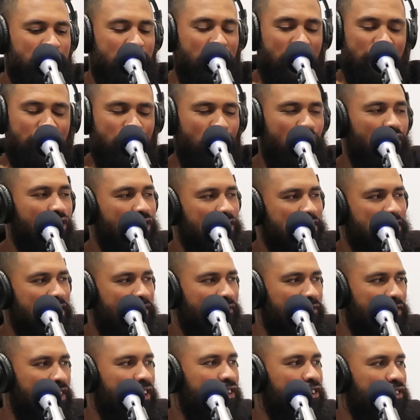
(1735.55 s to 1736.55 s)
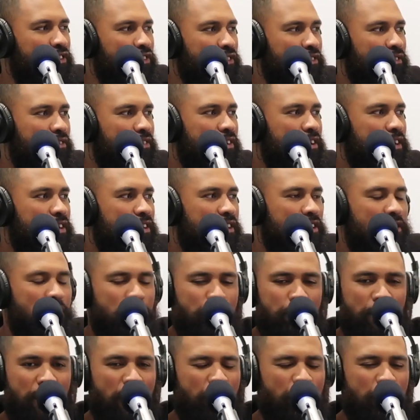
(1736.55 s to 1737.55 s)
as long as I've known you,
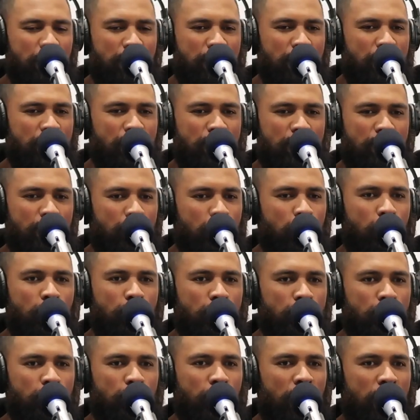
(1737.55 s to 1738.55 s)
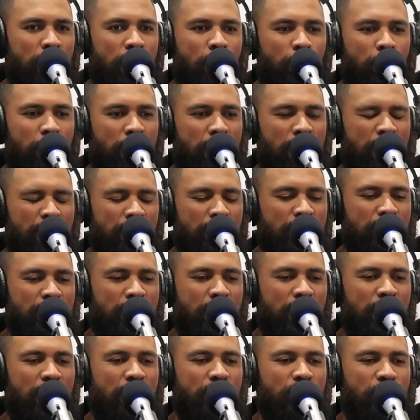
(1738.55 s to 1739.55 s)
be able to just talk to anyone and just
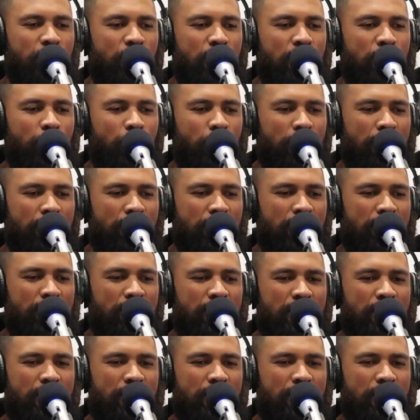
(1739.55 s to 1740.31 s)
connect to anyone,